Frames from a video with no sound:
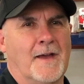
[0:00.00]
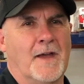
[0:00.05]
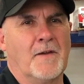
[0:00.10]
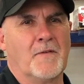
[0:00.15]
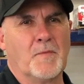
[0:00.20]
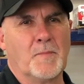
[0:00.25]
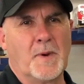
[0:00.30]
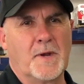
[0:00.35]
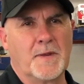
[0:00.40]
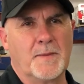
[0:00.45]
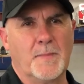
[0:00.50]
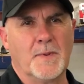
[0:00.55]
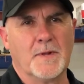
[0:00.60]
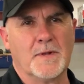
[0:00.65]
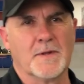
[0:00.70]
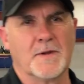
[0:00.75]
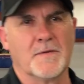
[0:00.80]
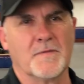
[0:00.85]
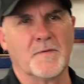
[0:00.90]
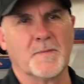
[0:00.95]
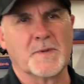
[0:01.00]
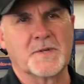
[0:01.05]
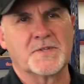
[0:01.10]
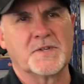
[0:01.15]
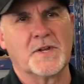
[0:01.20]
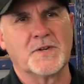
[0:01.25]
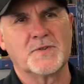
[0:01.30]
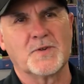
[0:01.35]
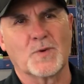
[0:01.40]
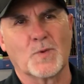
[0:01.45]
Hi everybody, Bill here from
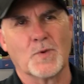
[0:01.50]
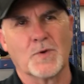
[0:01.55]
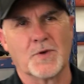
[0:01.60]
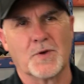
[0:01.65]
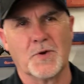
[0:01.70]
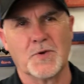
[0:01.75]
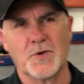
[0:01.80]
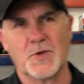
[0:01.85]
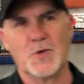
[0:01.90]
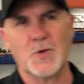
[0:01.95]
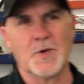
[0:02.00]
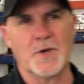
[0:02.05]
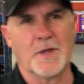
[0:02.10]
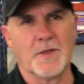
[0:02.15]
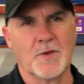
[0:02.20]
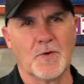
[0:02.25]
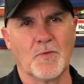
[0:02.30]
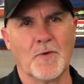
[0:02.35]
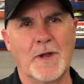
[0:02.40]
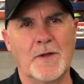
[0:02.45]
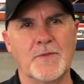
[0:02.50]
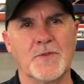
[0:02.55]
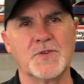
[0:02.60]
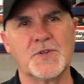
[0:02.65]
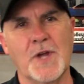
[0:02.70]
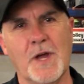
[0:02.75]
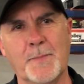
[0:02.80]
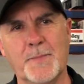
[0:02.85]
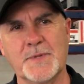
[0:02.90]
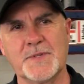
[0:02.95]
XcentricK. We're going to do another around the
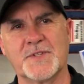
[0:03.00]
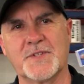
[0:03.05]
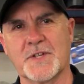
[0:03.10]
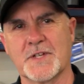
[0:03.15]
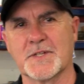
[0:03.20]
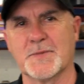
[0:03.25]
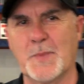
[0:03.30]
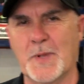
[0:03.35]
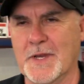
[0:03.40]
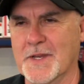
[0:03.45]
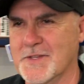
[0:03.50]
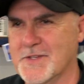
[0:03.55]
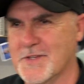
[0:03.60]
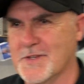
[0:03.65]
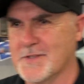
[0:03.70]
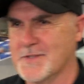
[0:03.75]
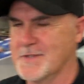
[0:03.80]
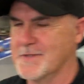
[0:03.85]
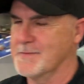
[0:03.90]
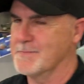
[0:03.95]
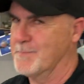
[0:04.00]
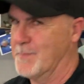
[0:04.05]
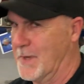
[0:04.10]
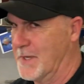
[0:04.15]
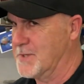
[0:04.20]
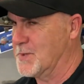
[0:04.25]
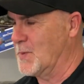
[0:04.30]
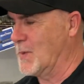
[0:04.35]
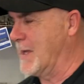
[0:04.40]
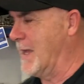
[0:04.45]
shop in 6 minutes as
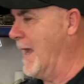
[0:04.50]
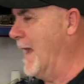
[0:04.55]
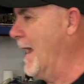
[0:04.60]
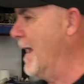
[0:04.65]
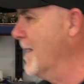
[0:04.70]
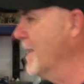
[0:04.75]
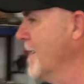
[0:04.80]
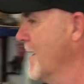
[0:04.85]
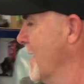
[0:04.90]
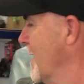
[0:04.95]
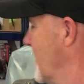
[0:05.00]
best we can.